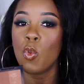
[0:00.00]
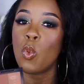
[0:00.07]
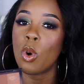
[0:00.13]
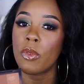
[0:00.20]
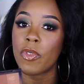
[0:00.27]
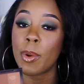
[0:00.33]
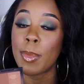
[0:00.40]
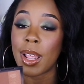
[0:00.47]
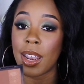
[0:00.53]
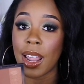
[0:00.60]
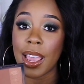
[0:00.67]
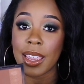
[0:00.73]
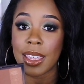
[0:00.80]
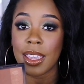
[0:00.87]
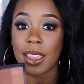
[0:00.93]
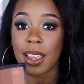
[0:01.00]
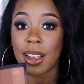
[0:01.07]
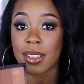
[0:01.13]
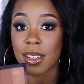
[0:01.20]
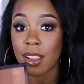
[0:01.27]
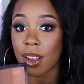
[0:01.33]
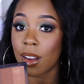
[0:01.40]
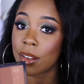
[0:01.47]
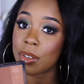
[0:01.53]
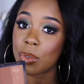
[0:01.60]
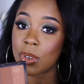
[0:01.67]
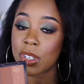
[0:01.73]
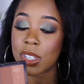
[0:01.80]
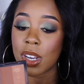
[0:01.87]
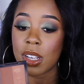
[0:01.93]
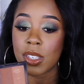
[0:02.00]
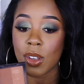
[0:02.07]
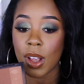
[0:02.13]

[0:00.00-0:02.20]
warm for my liking as a contour shade.